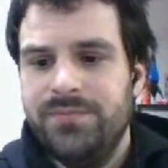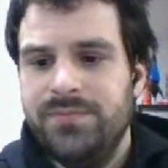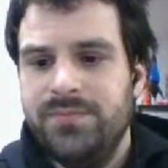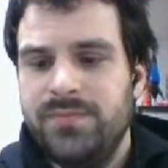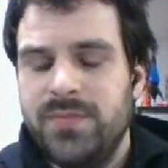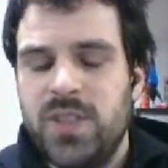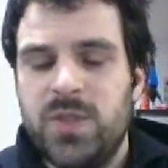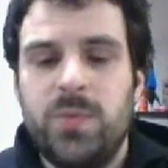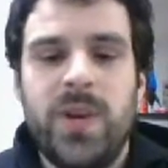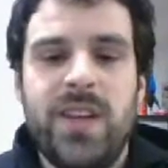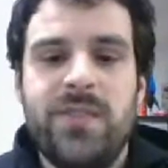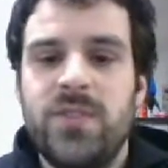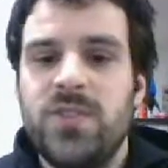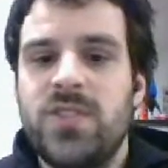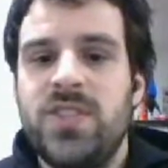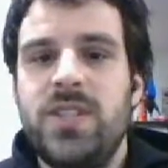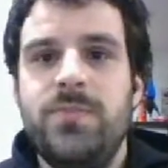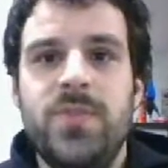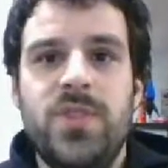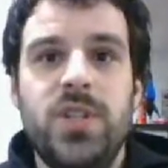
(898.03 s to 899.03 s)
just whatever
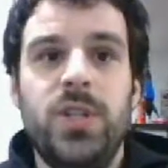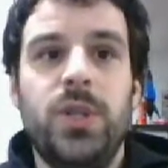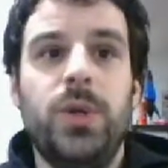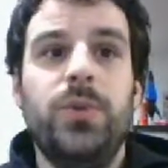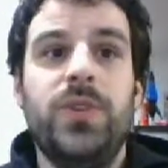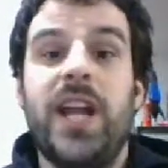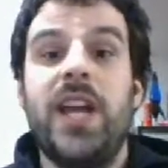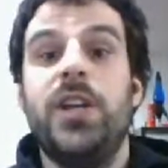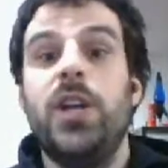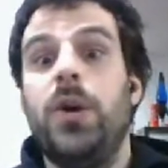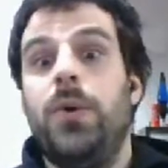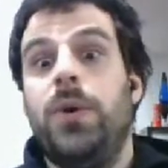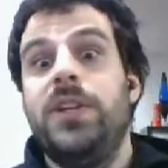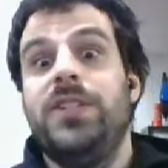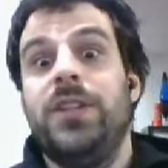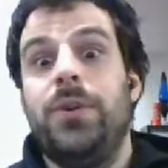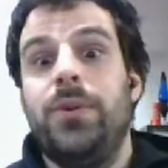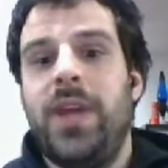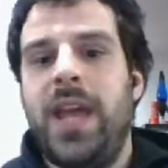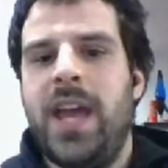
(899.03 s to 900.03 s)
seems new that I know I
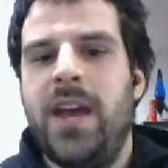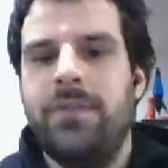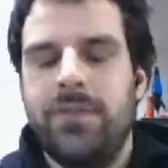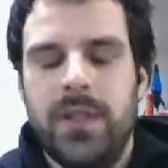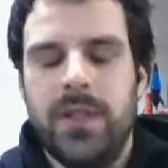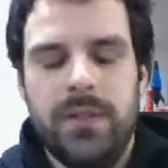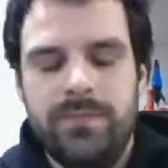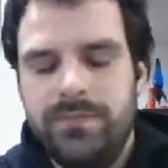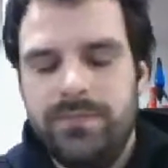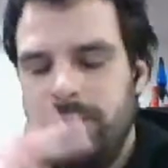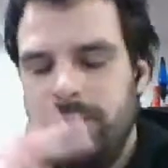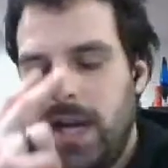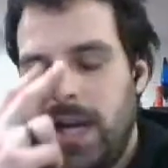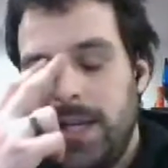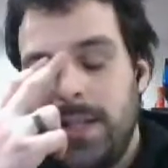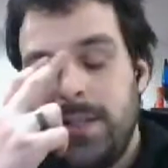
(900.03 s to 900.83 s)
don't have. My